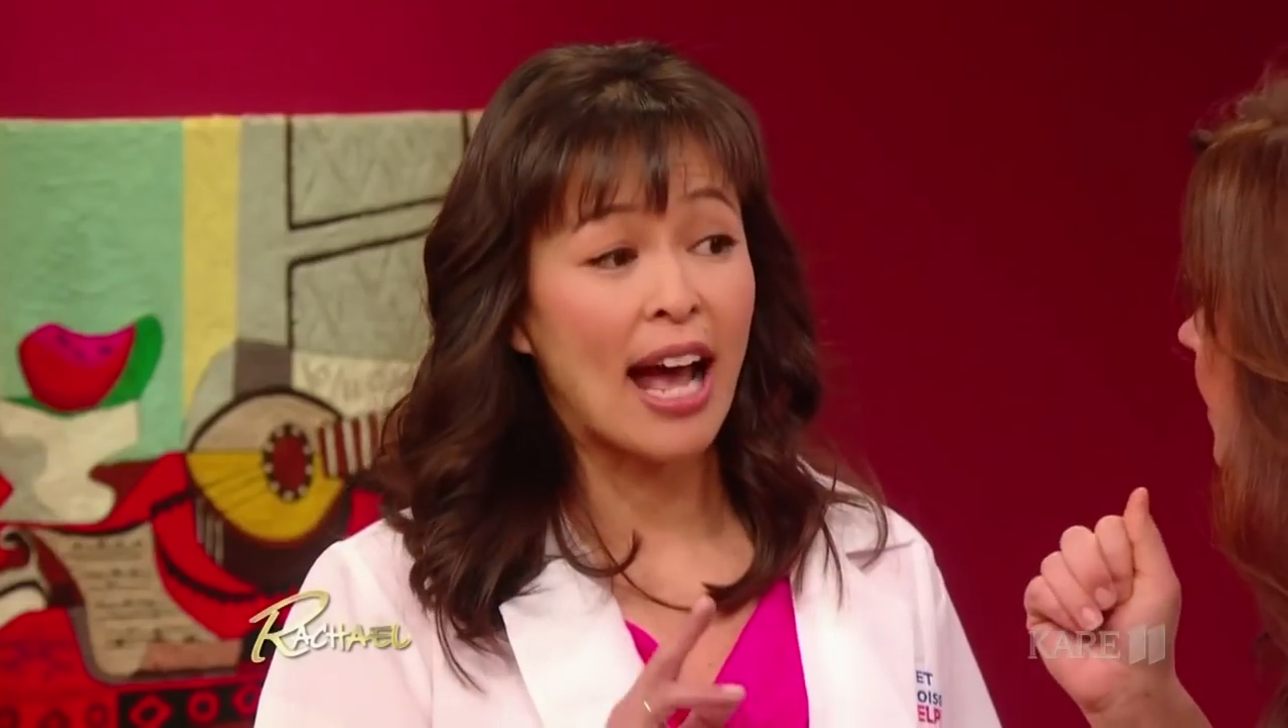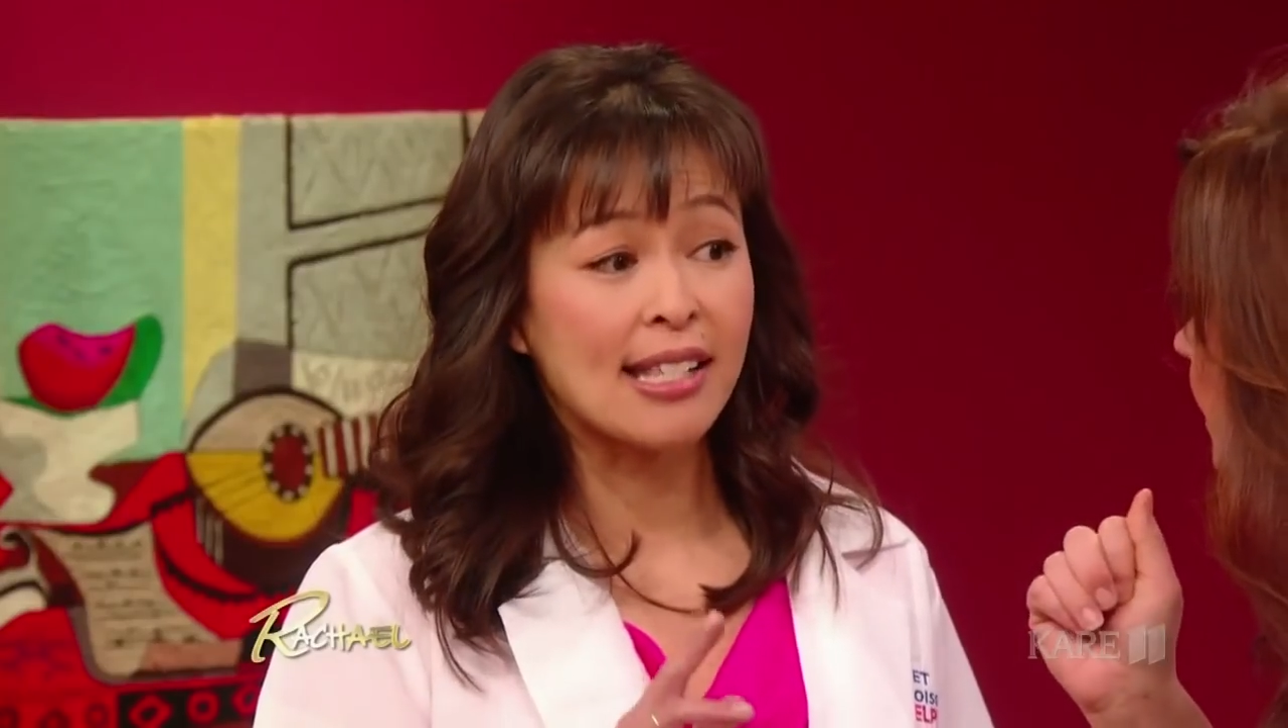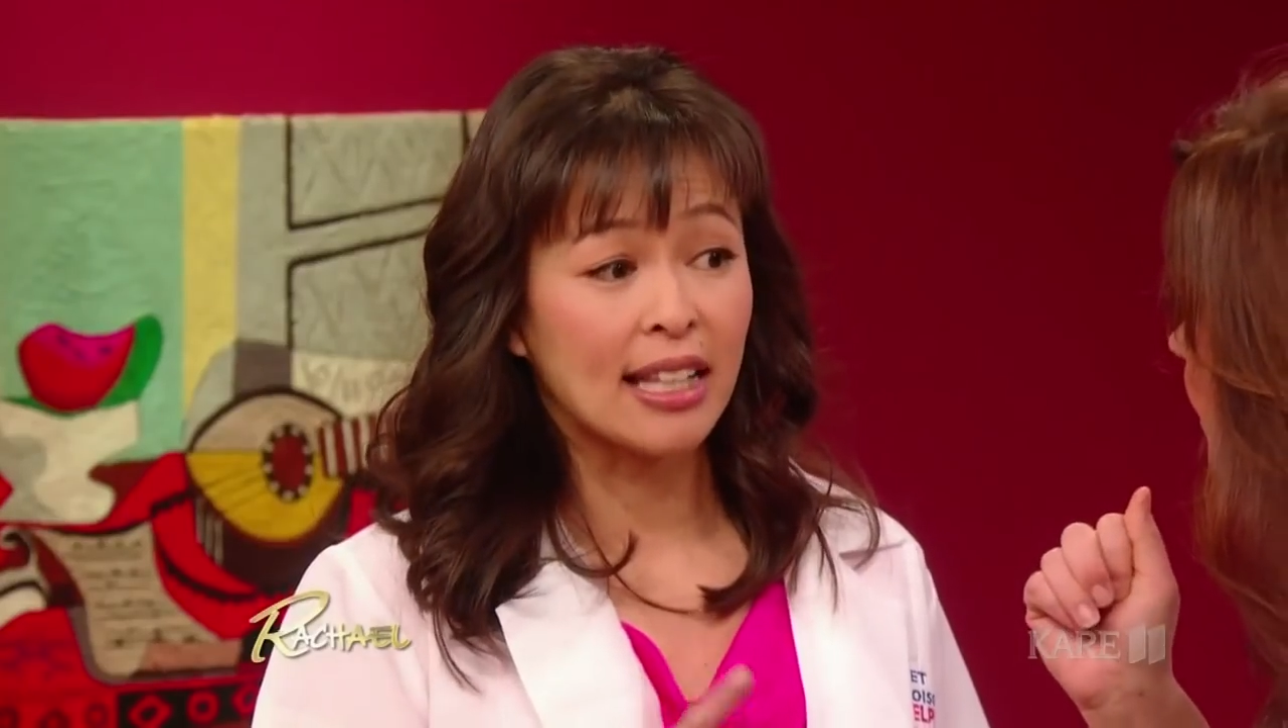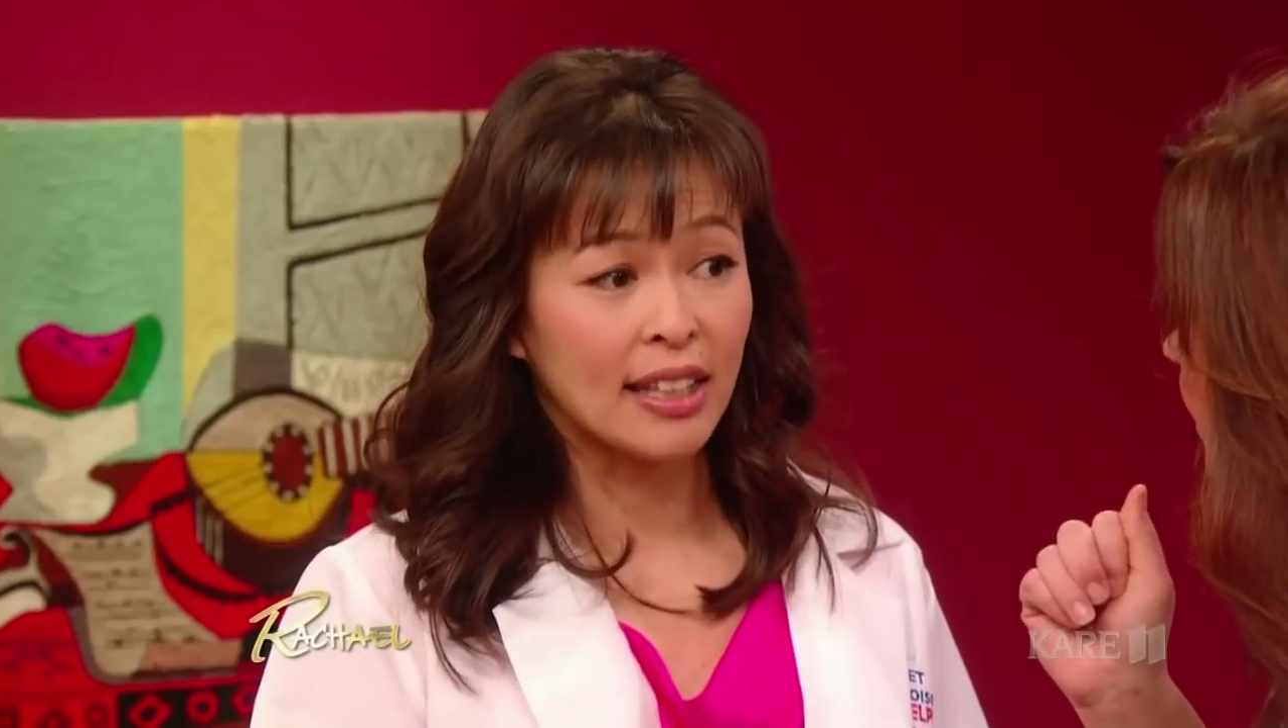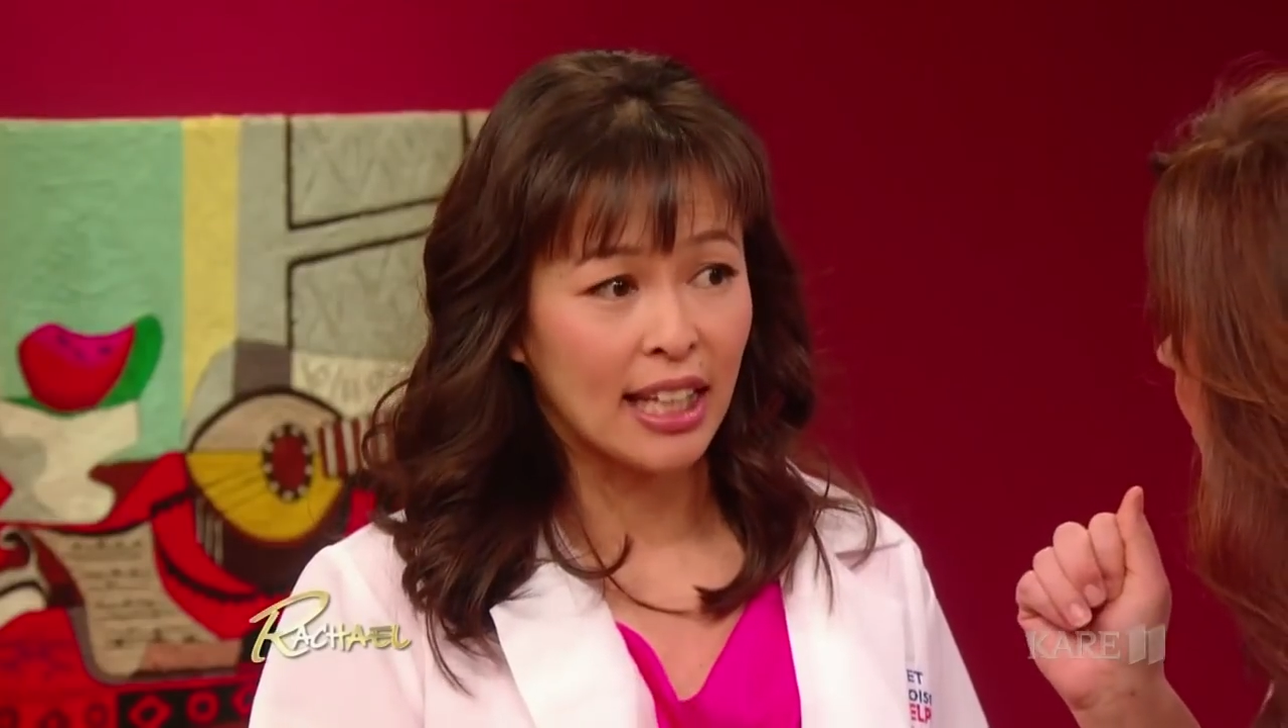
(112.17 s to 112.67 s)

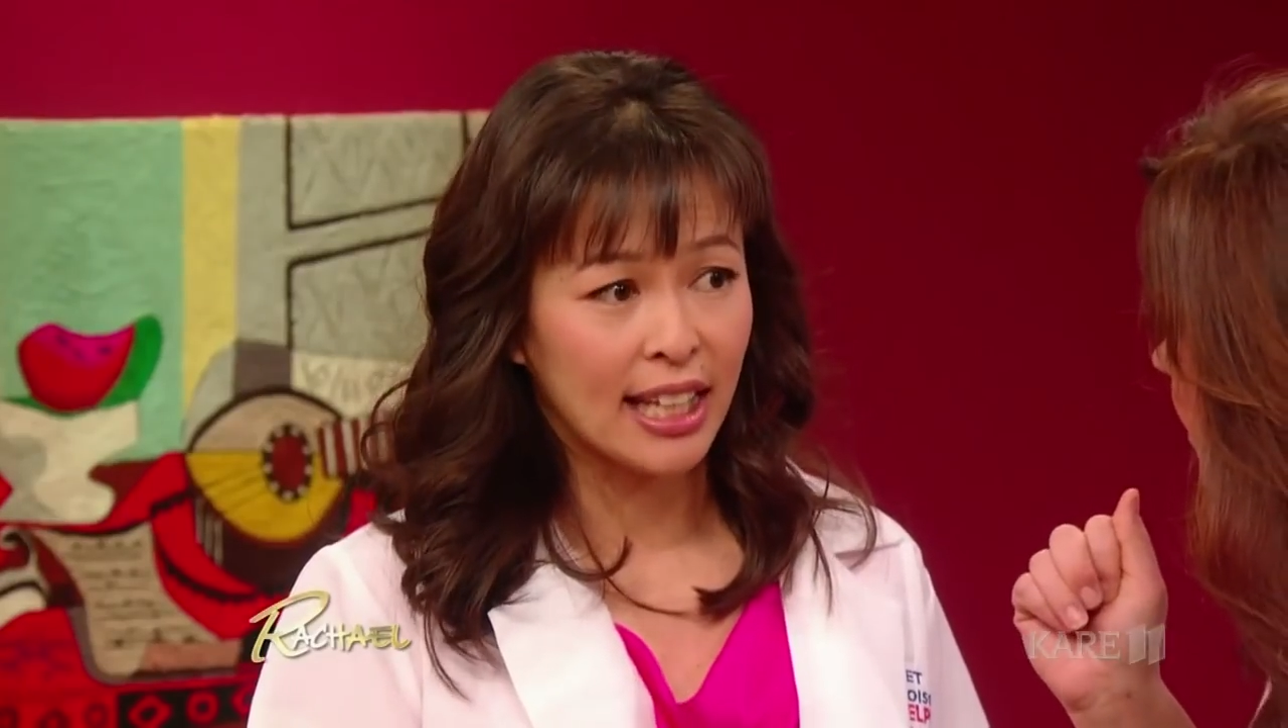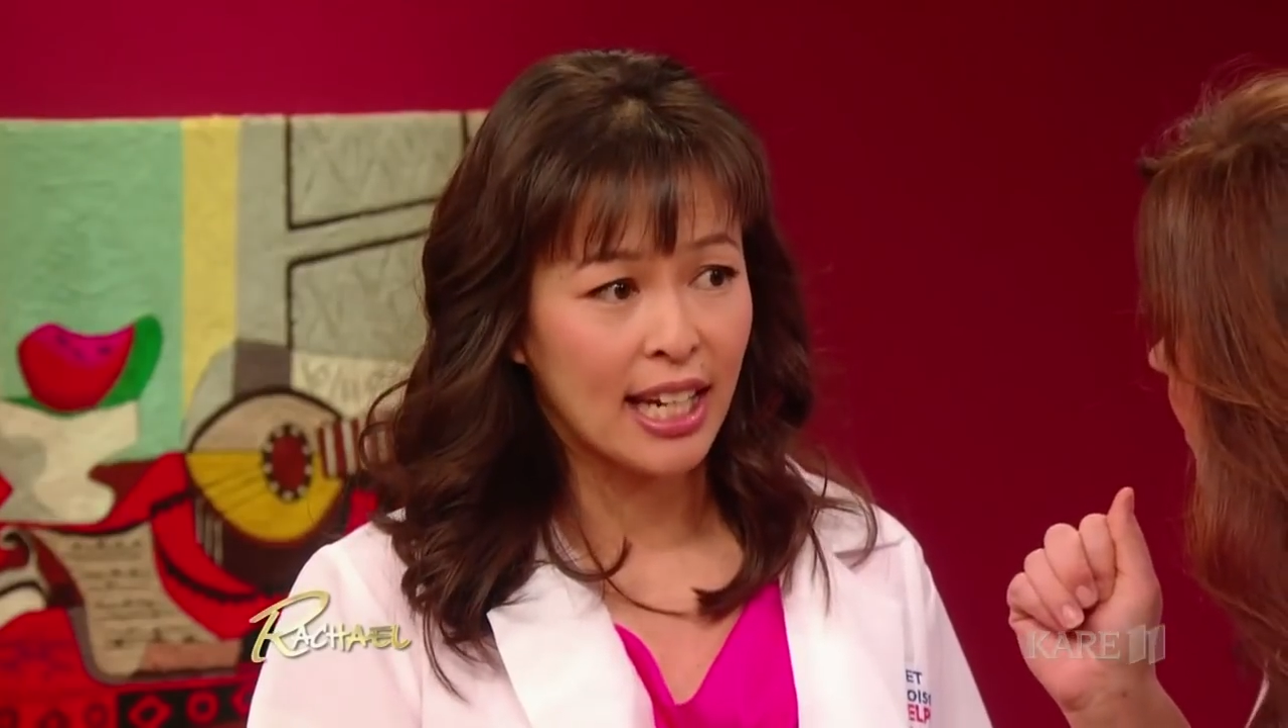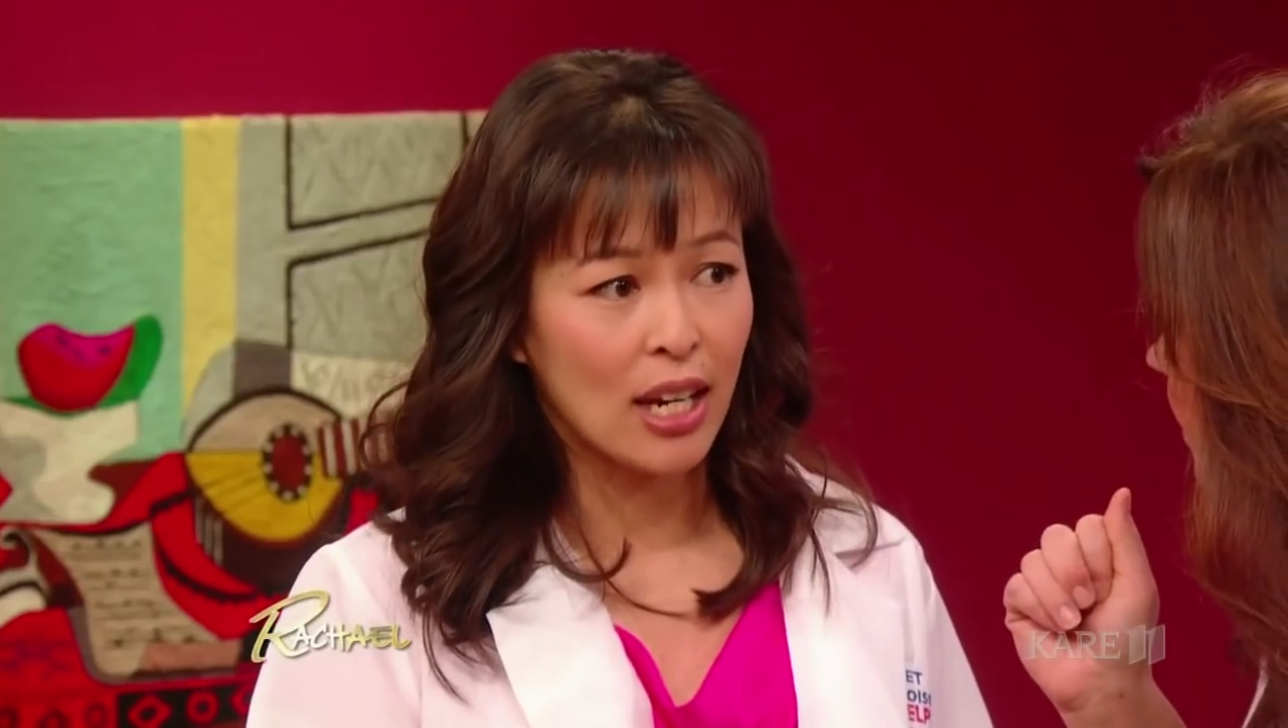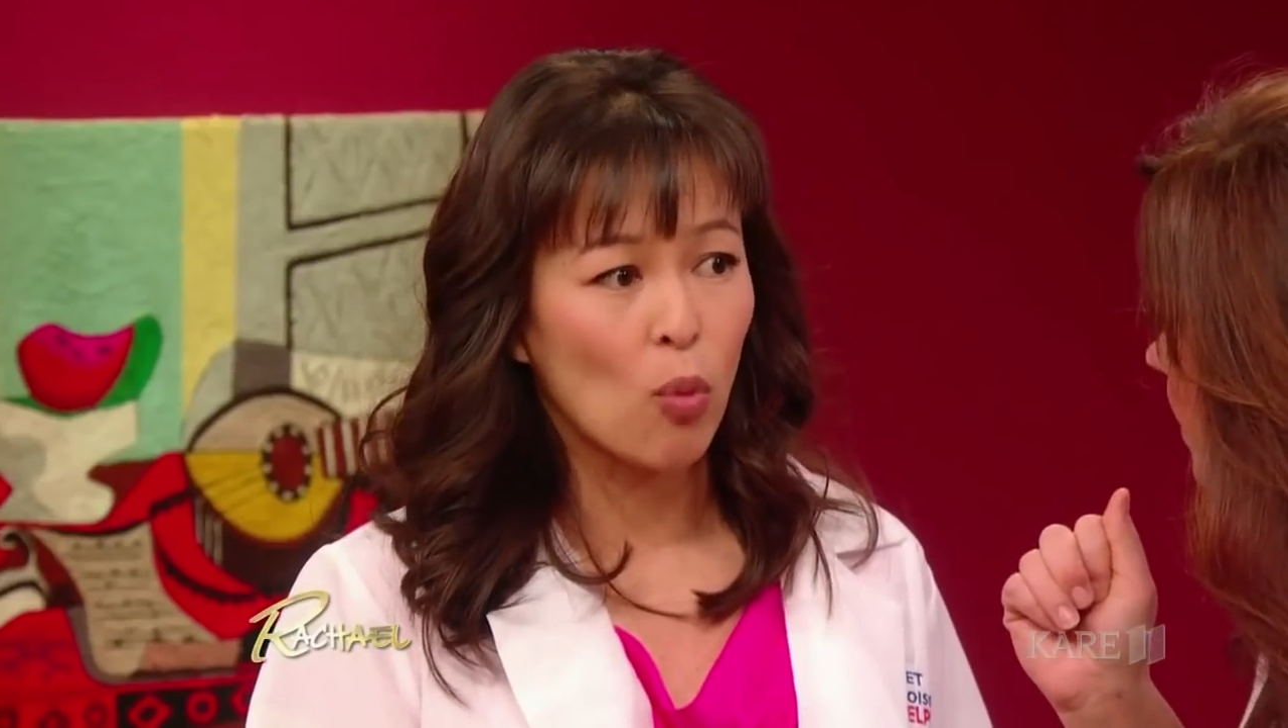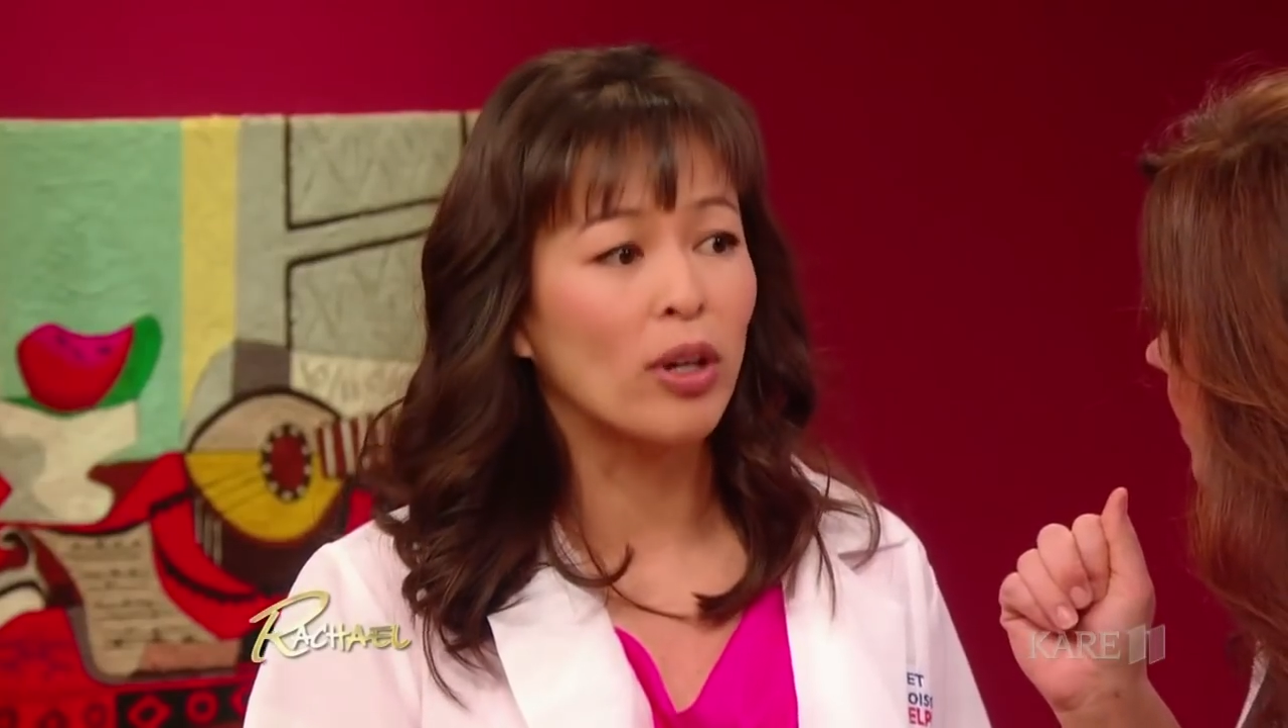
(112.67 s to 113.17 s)
has a lily in it,